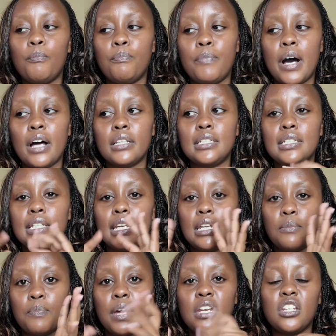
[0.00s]
but
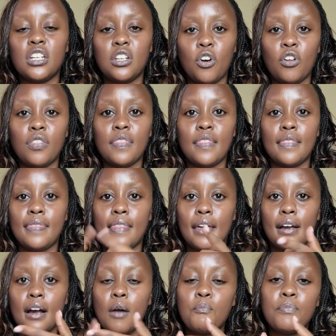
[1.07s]
depending on the
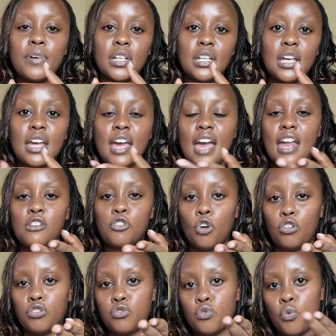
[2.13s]
company and
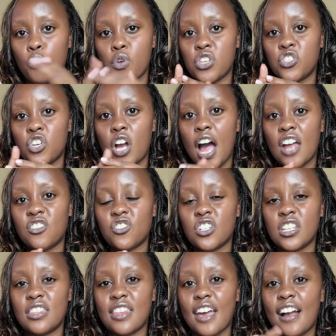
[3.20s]
also which
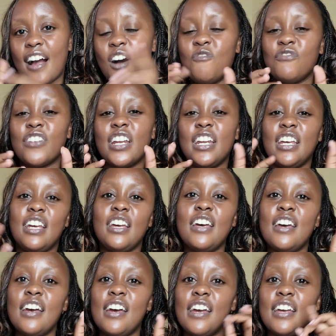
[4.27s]
country the company
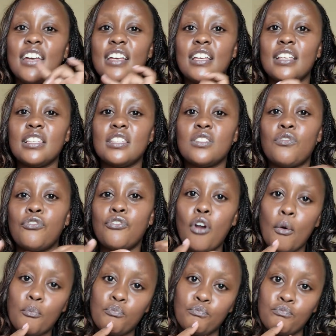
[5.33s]
is
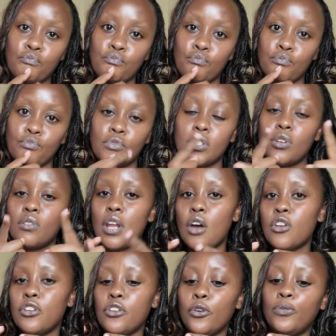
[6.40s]
from. So now
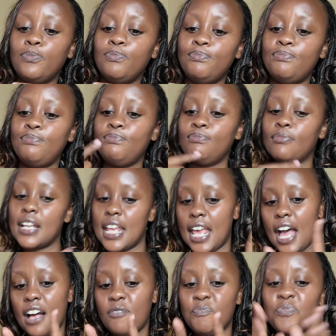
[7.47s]
you know.
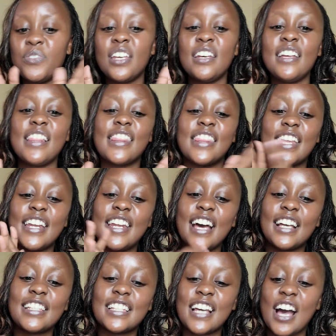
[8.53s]
Yeah. The
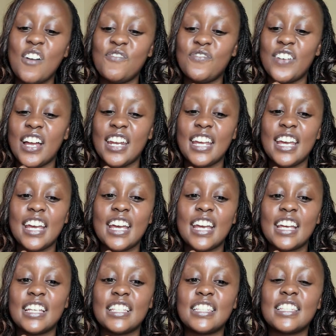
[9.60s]
next company
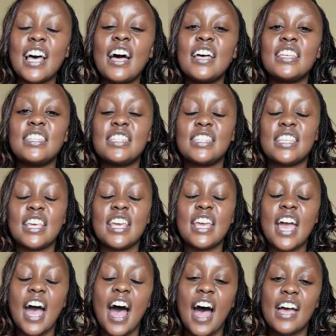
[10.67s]
is
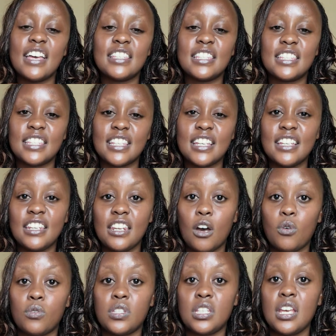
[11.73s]
CIC.
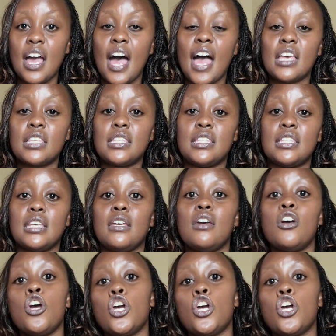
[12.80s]
Now CIC